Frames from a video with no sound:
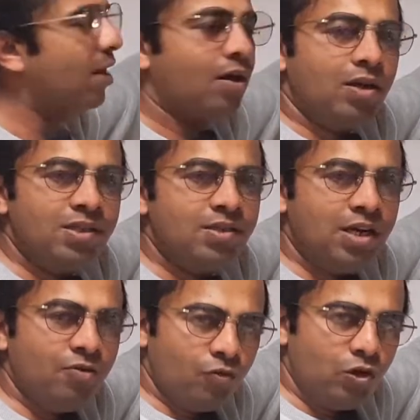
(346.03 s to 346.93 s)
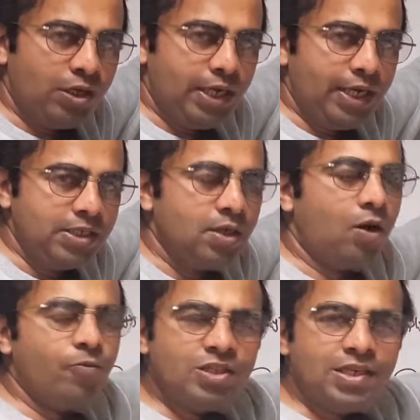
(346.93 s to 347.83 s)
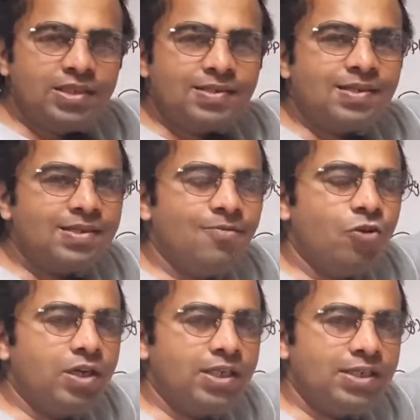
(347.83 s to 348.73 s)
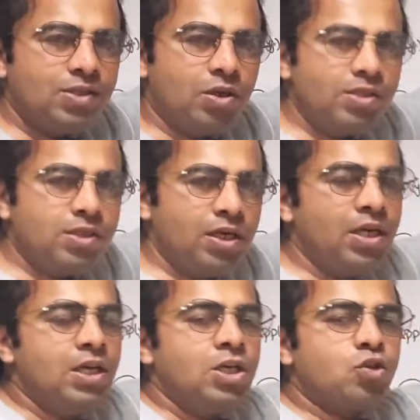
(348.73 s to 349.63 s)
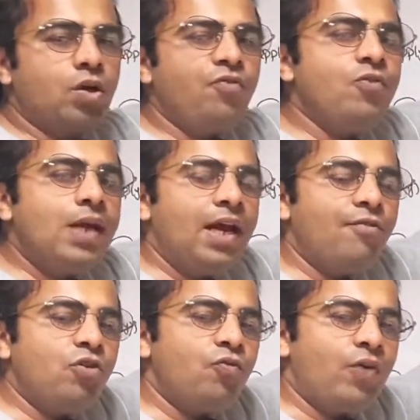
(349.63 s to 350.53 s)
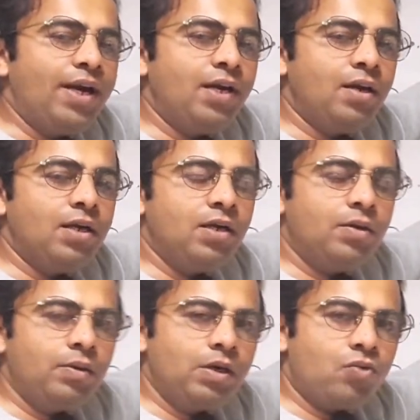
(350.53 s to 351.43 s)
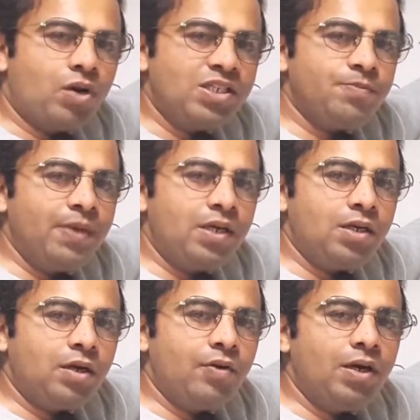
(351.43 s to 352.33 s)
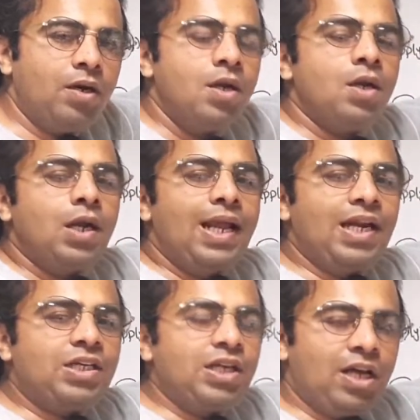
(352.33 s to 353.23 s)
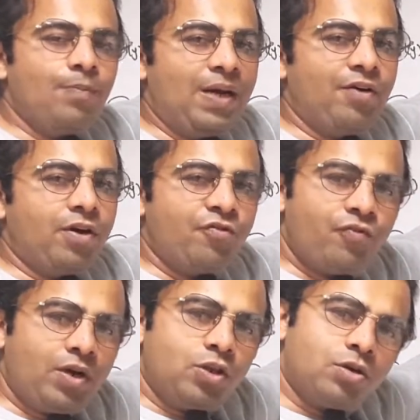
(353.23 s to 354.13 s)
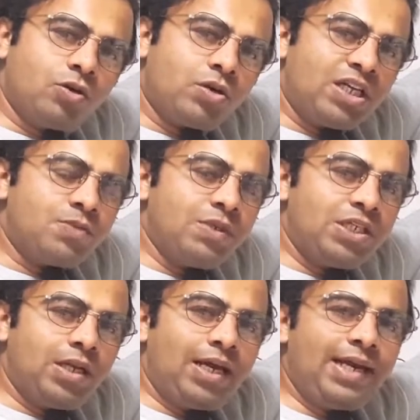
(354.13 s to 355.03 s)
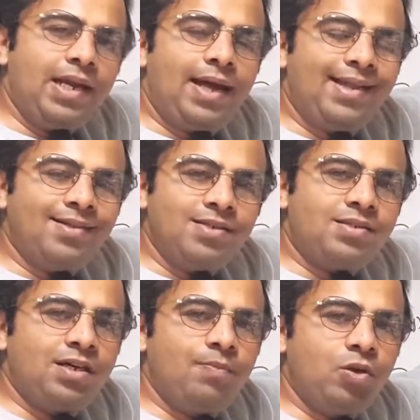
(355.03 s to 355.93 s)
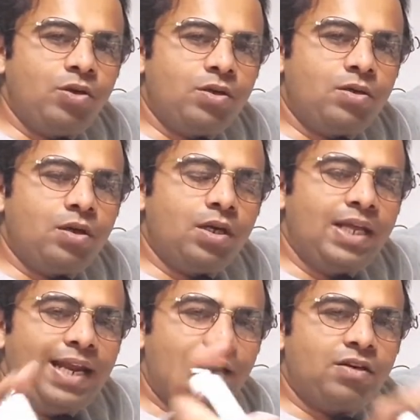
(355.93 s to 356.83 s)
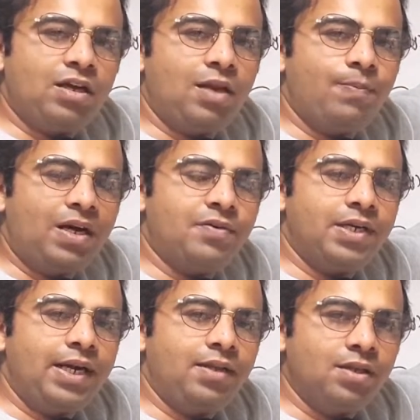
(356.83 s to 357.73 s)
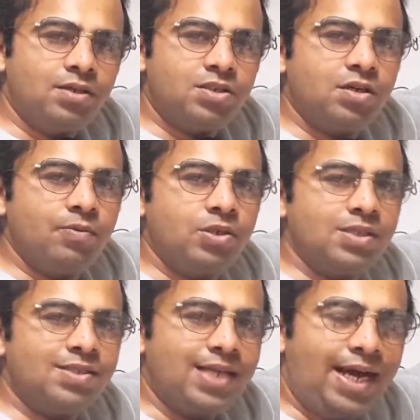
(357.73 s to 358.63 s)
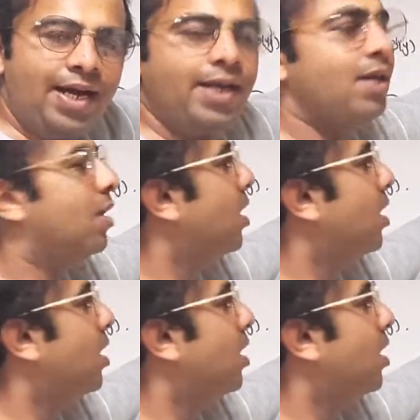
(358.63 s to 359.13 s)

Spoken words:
the constant voltage, obviously the system voltage is constant. So if we have to find transmit our electrical power through transmission line and distribute the electrical power at the distribution side,